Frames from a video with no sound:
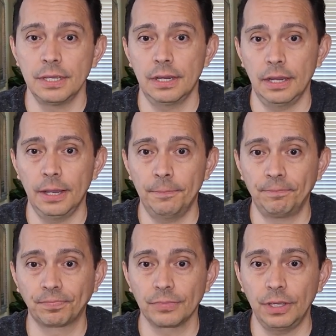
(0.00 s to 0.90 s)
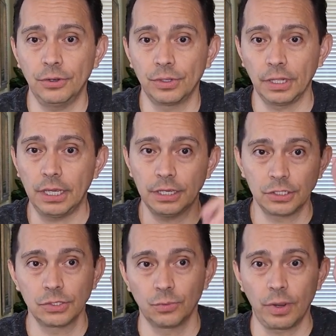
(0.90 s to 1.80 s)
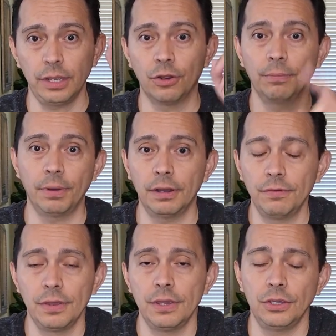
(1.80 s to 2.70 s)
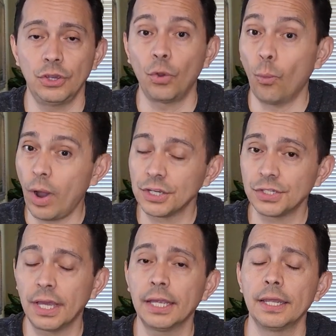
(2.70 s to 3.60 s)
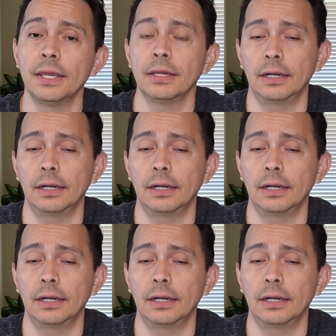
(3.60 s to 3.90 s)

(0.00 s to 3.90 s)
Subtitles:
the link is right here above. You can watch that.